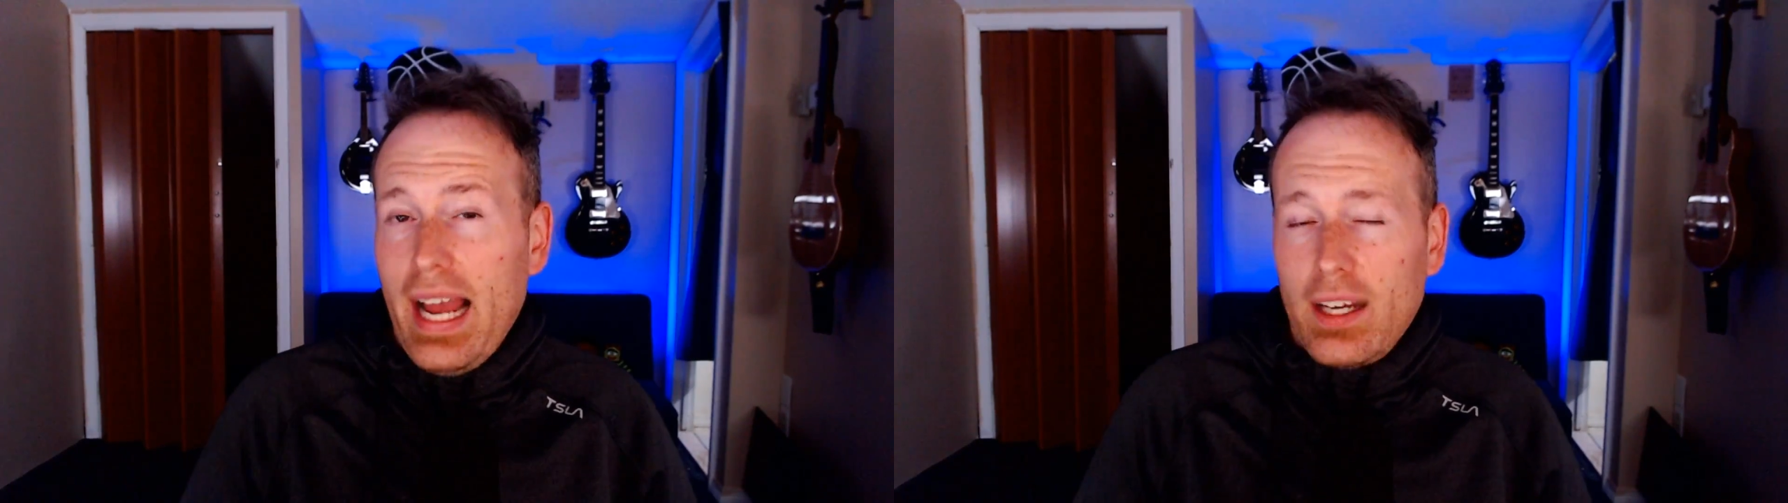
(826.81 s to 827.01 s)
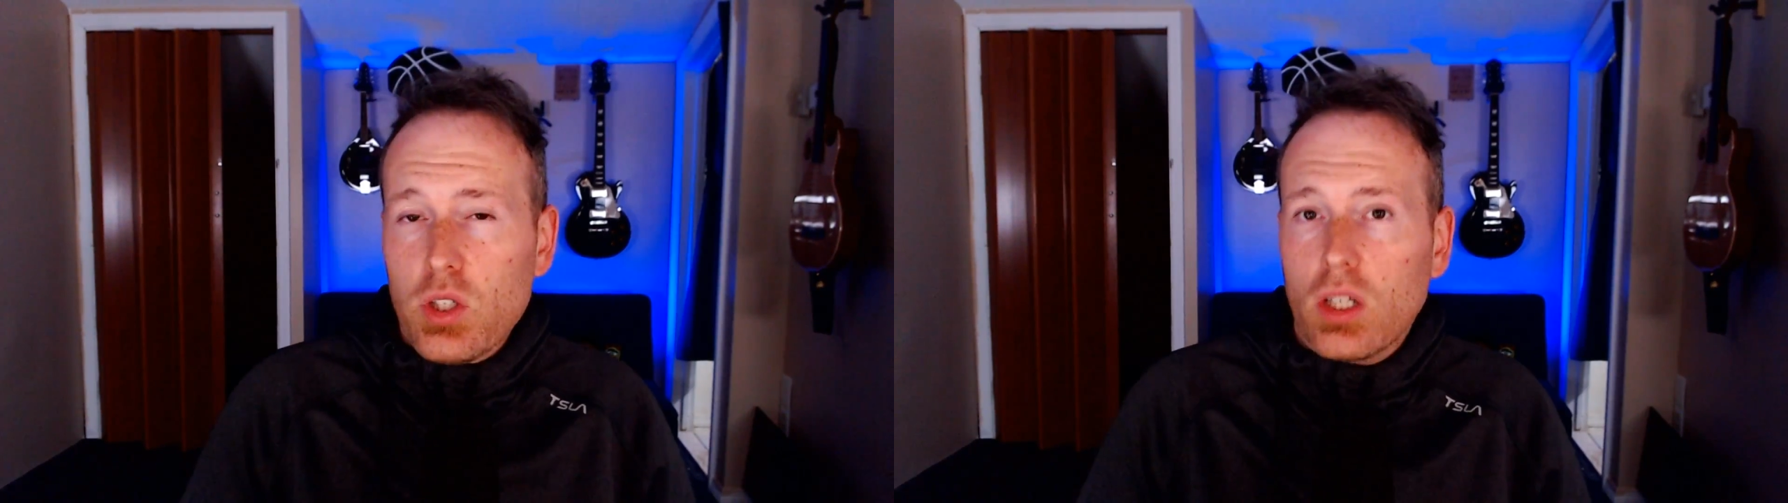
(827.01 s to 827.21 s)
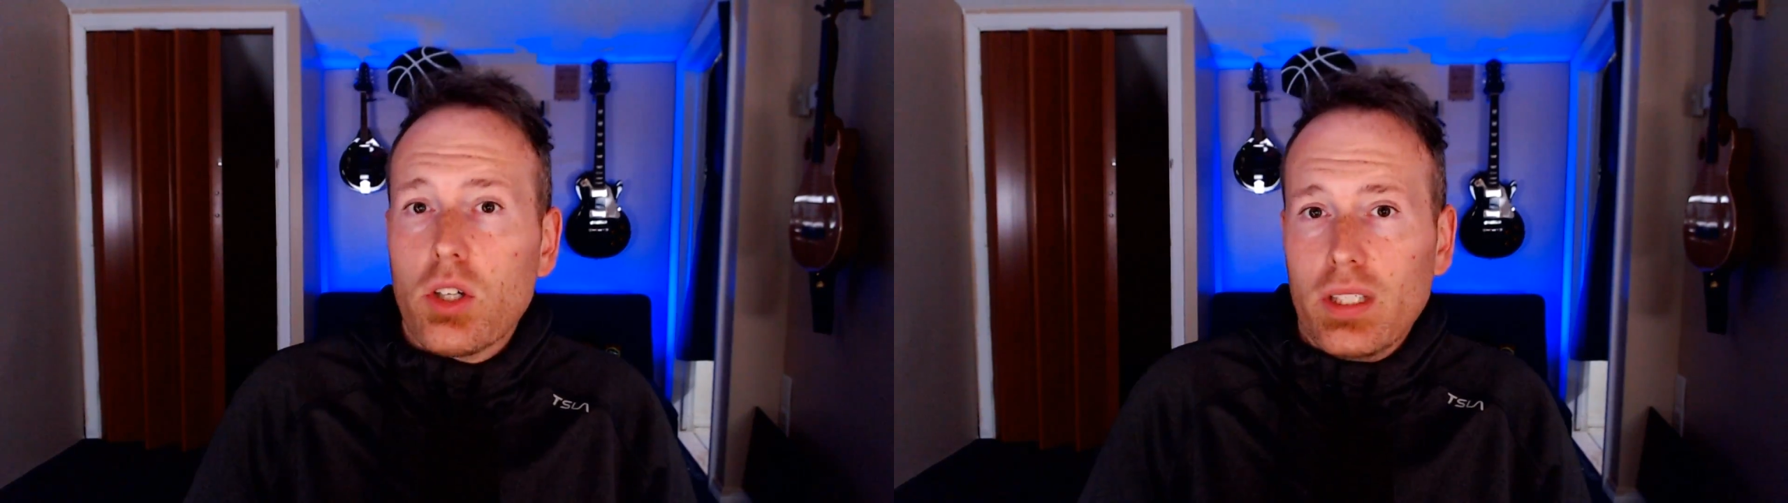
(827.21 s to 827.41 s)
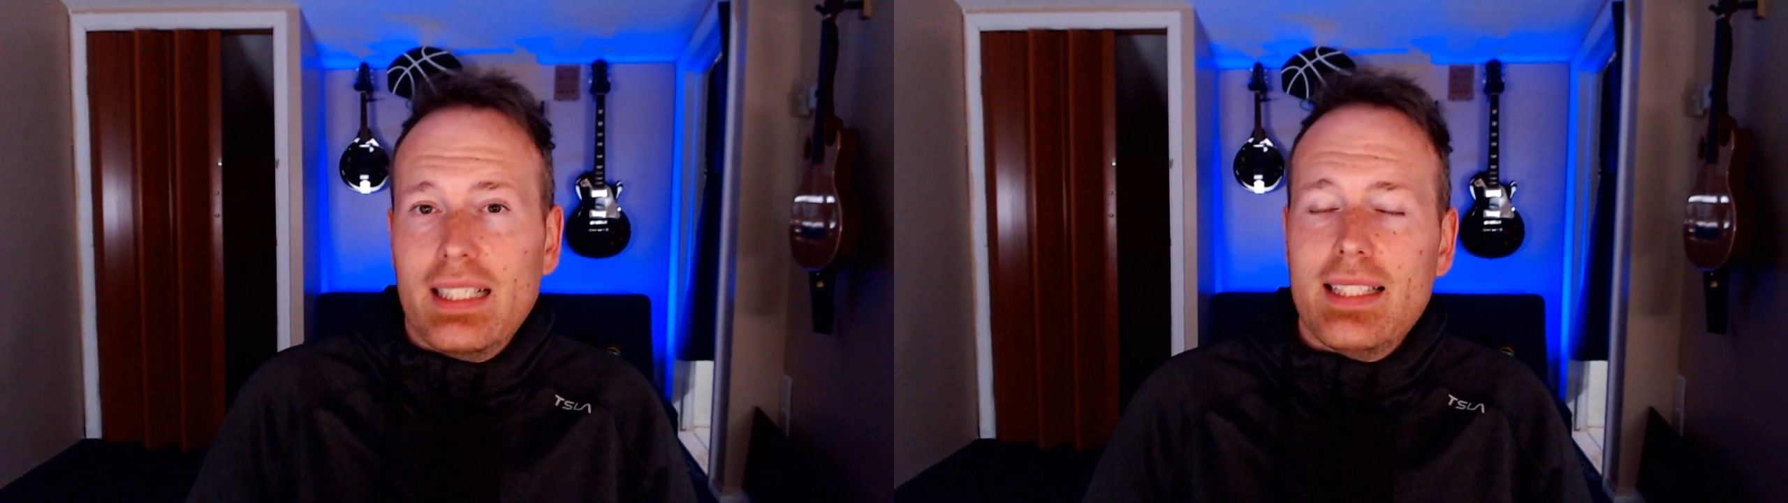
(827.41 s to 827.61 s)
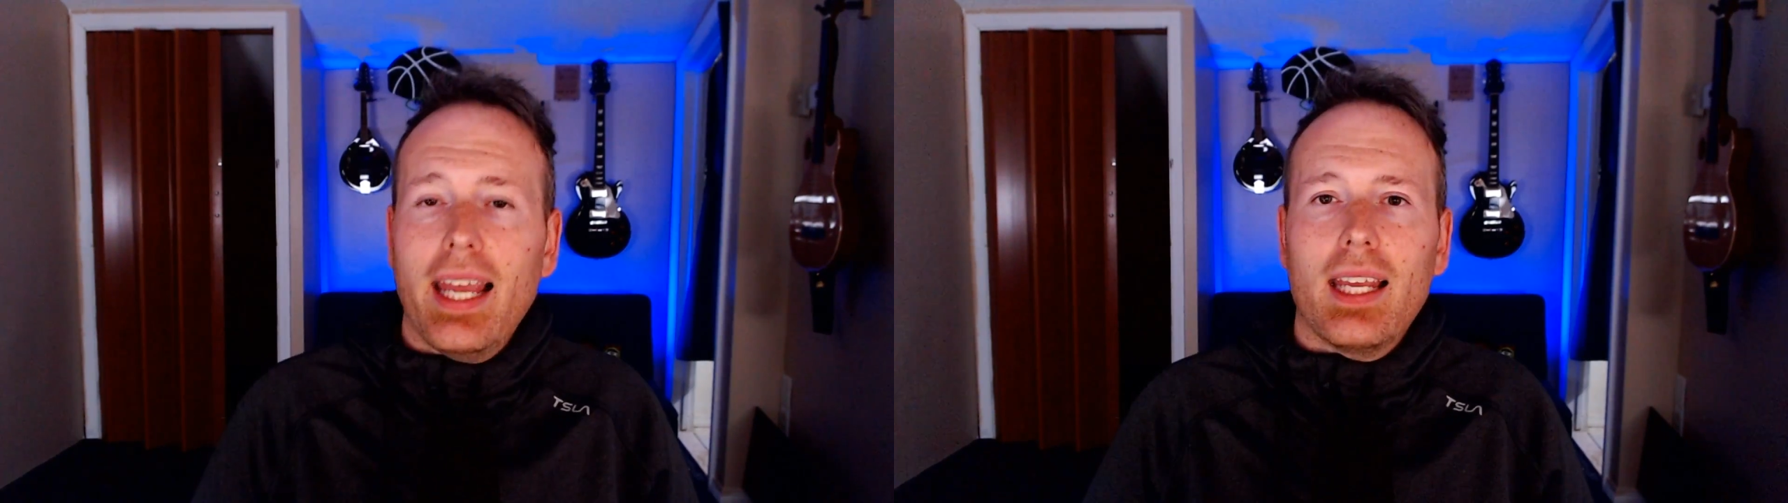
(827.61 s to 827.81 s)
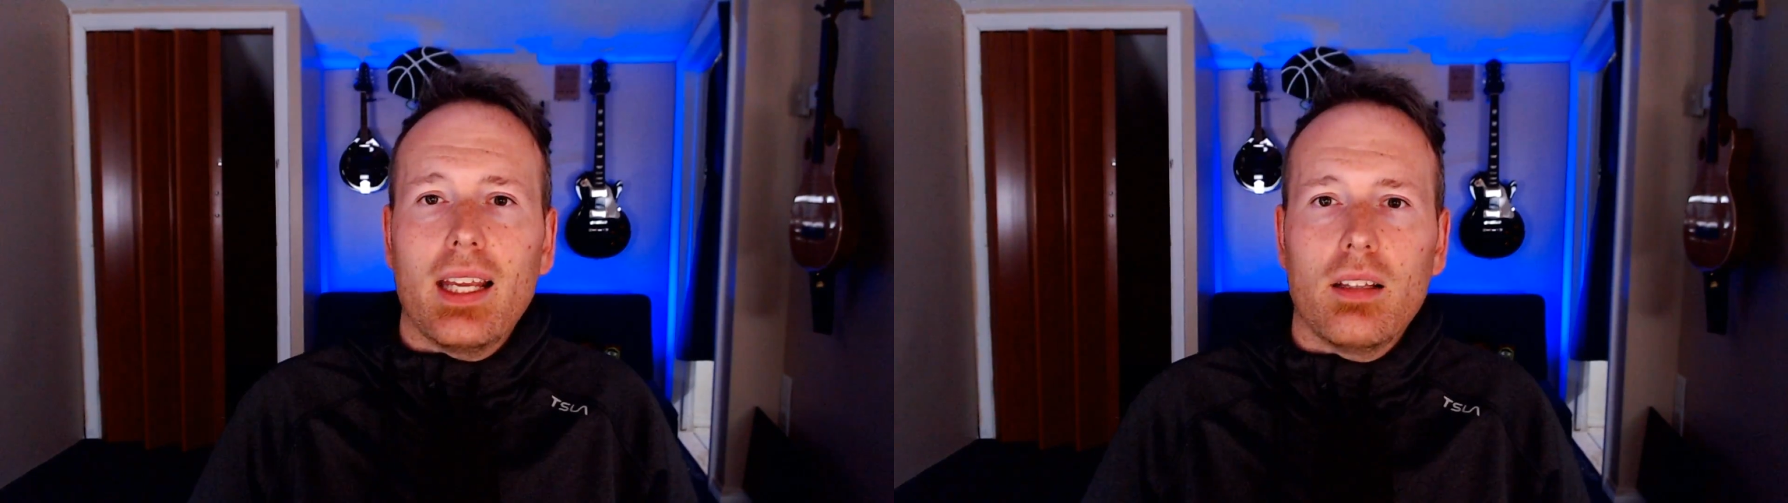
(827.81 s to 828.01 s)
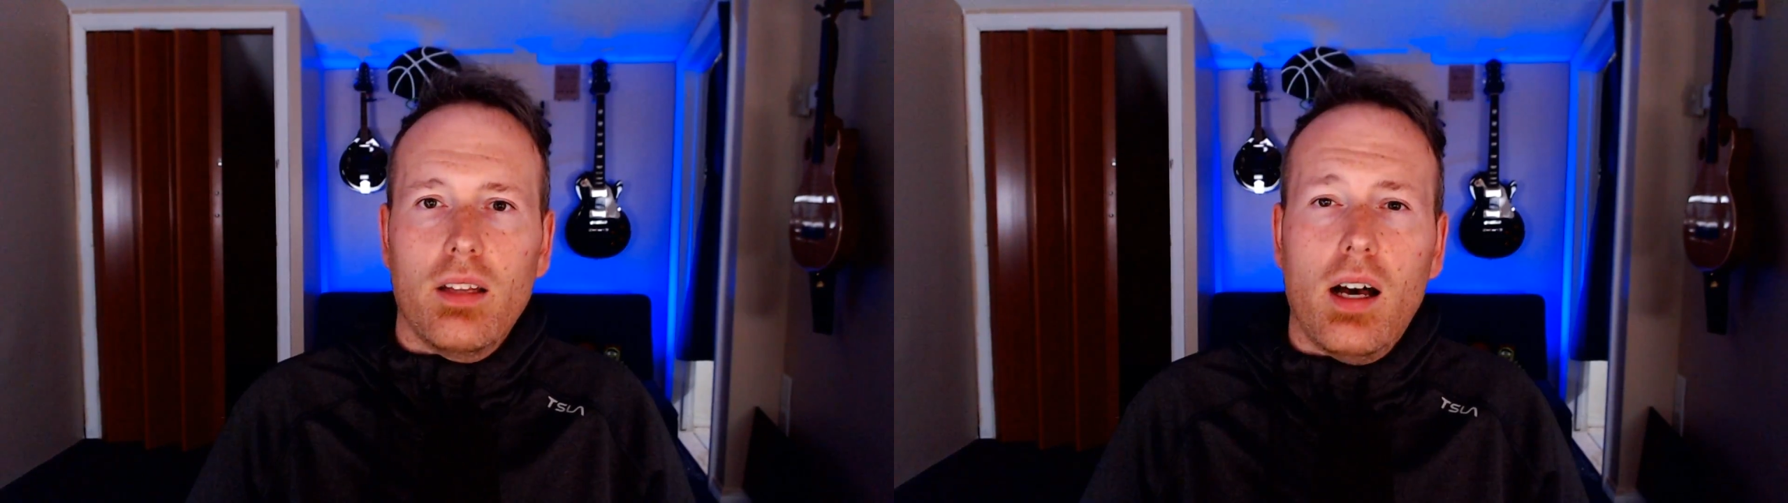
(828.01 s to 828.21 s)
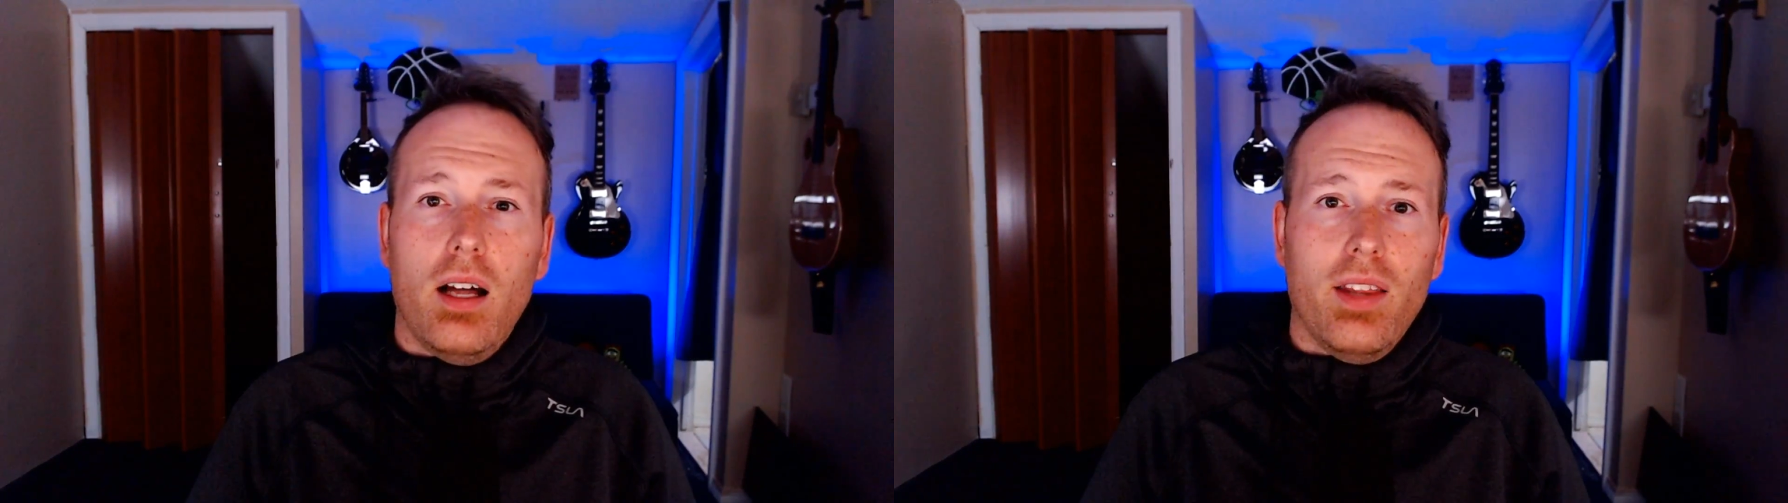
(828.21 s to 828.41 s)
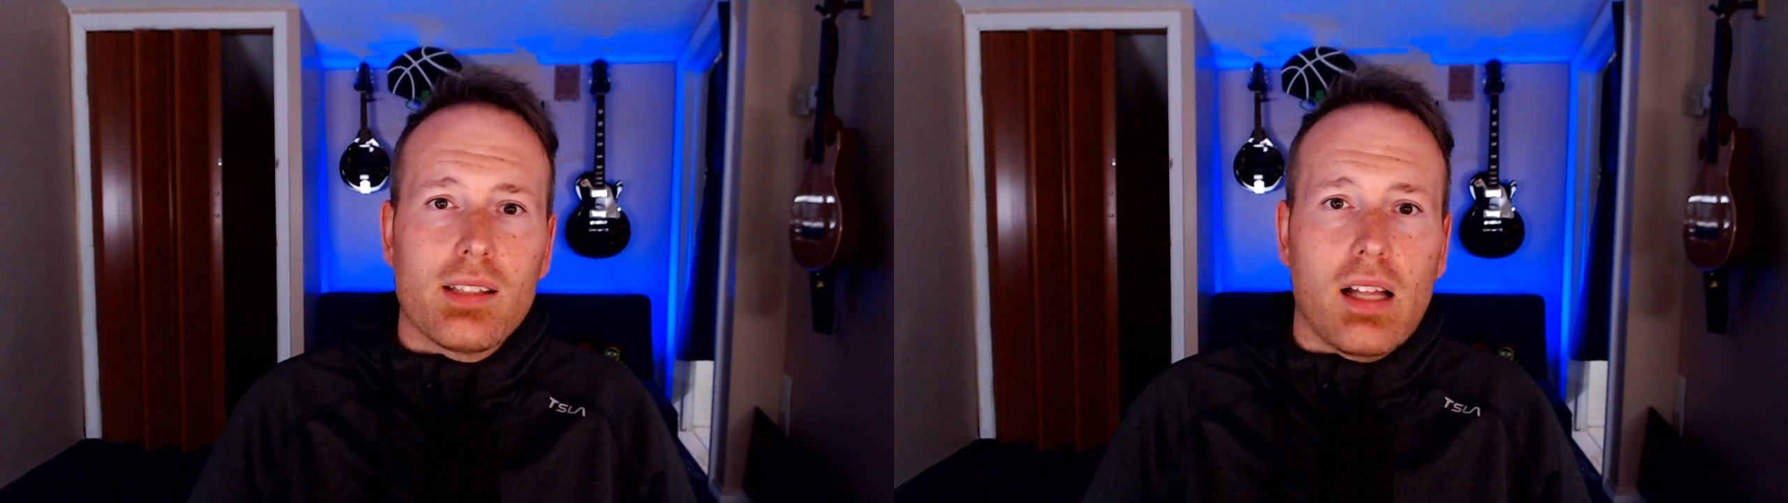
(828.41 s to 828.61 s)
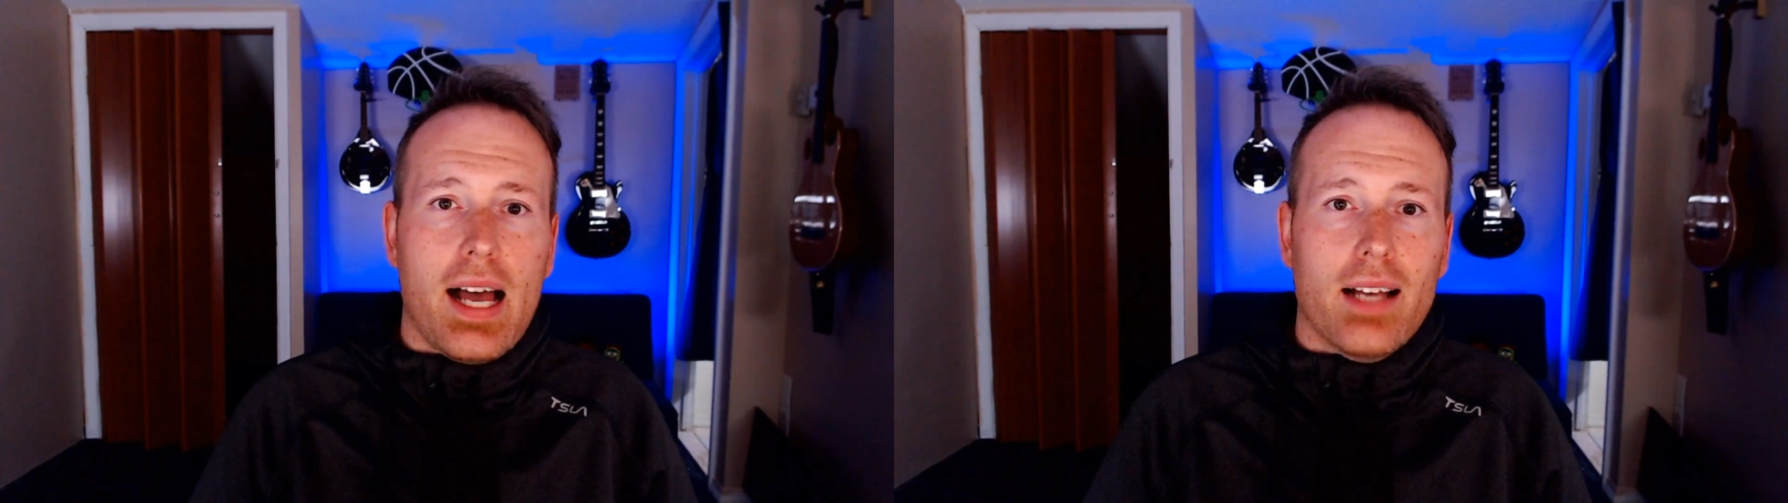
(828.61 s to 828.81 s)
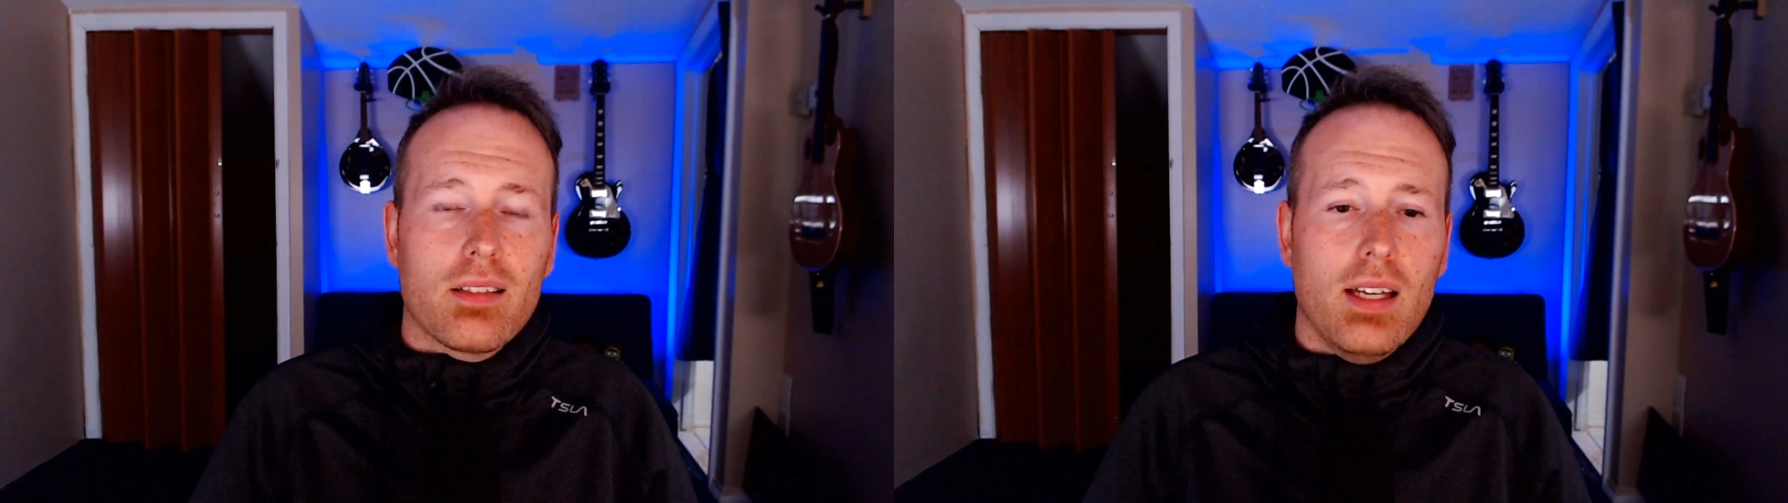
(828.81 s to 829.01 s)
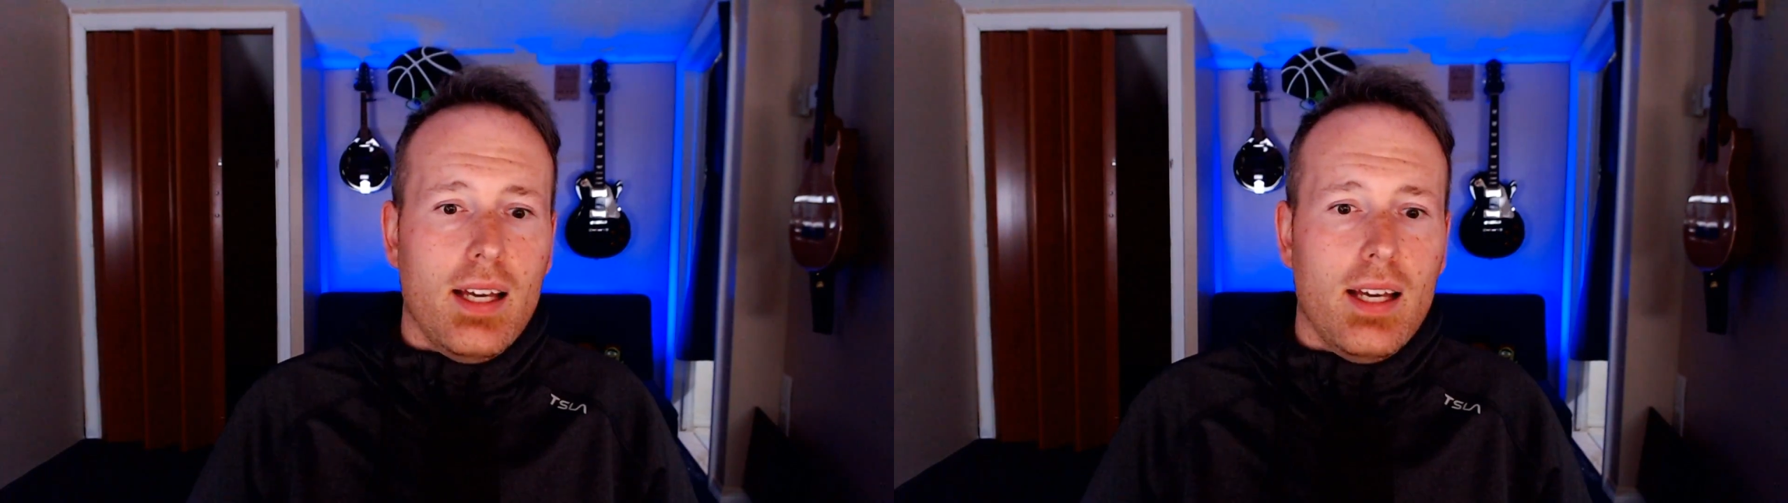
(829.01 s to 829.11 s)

actually currently taking this class,